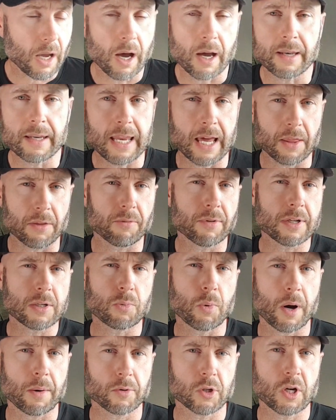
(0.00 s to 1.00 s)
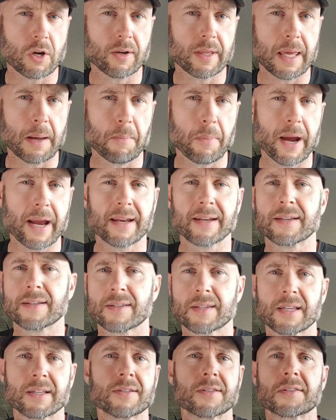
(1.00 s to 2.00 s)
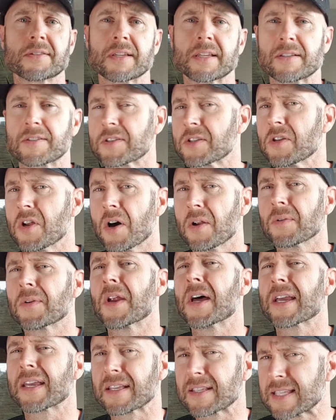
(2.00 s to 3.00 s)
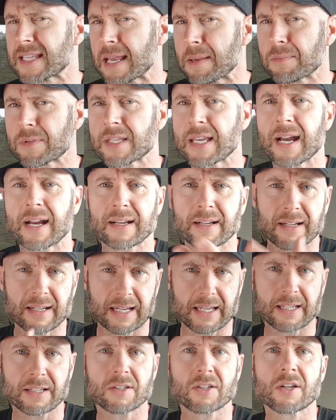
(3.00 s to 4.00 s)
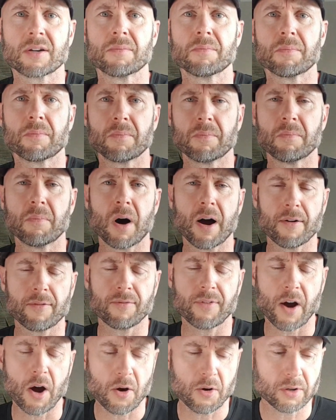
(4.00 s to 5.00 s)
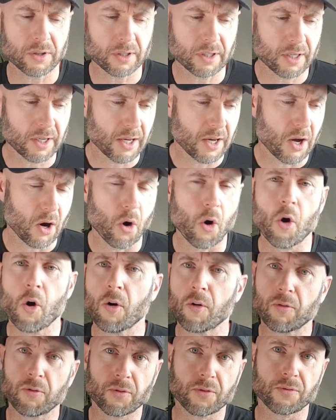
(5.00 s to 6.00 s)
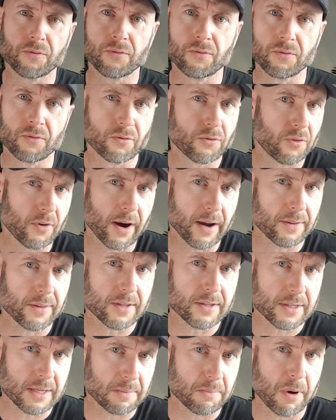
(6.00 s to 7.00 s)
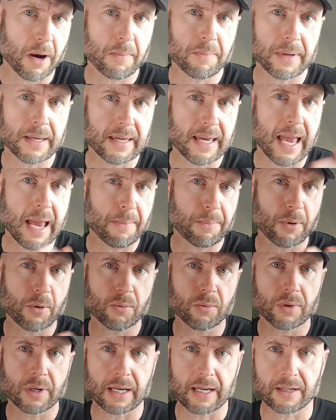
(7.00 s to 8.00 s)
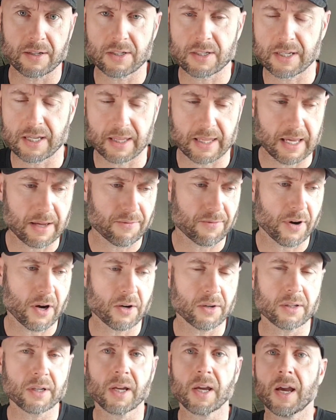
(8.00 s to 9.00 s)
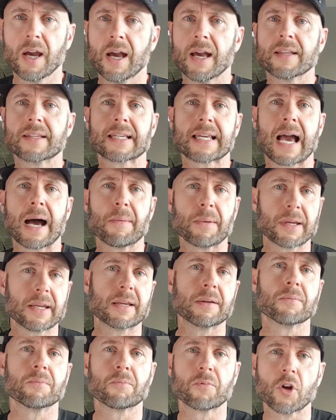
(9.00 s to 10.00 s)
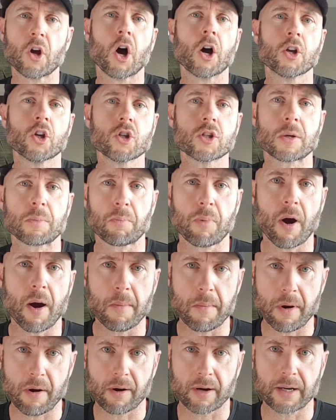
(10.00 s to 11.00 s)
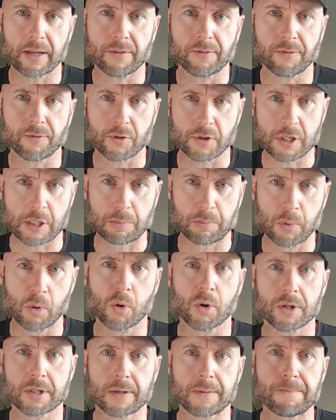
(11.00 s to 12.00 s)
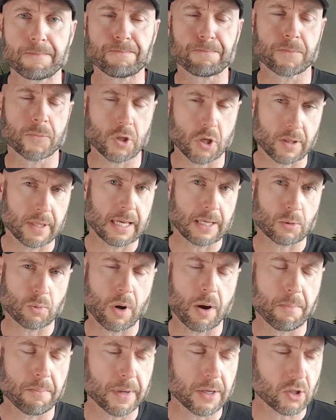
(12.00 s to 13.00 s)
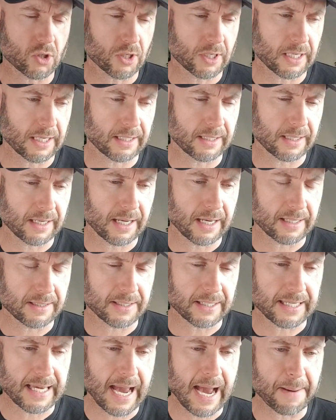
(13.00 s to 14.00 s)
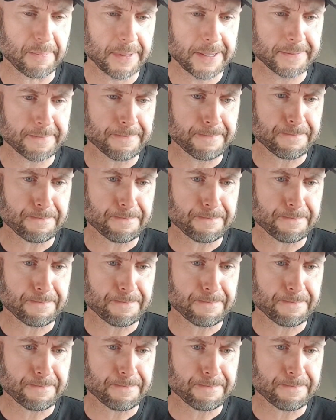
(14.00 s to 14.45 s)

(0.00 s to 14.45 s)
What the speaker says: Now, the reason why I'm sharing that brand is it's not like a Samsung linked to my phone, or for others it might be Apple linked to their phone. It's Garmin, and I use it primarily for sport. So that's why I'm mentioning it's a Garmin.